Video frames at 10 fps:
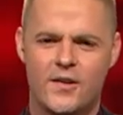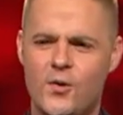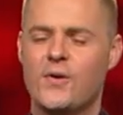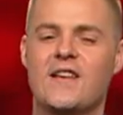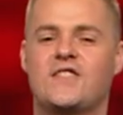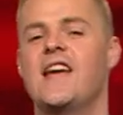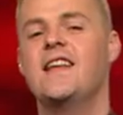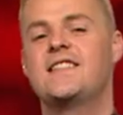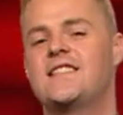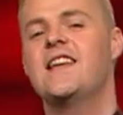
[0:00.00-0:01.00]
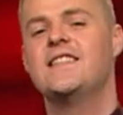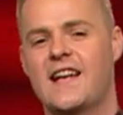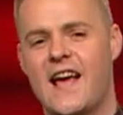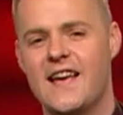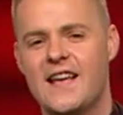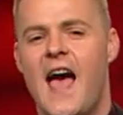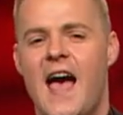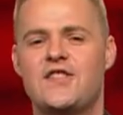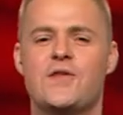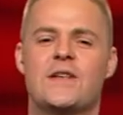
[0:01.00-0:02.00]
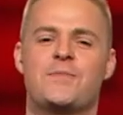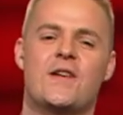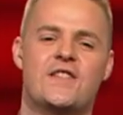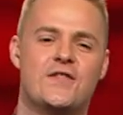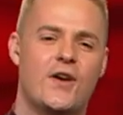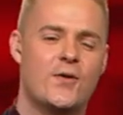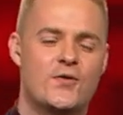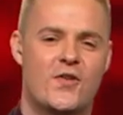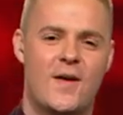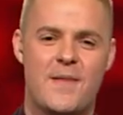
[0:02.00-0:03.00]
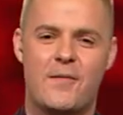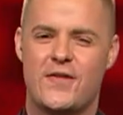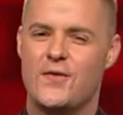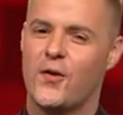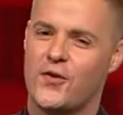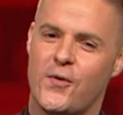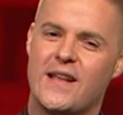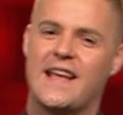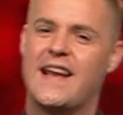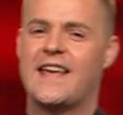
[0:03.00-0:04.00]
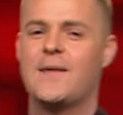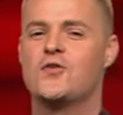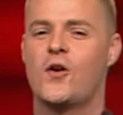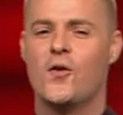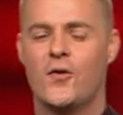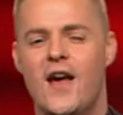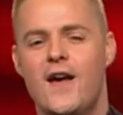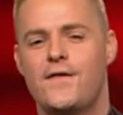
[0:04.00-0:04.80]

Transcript: Oh, yes, tense scene today as U S President Donald Trump met with North Korean leader Kim Jong-un.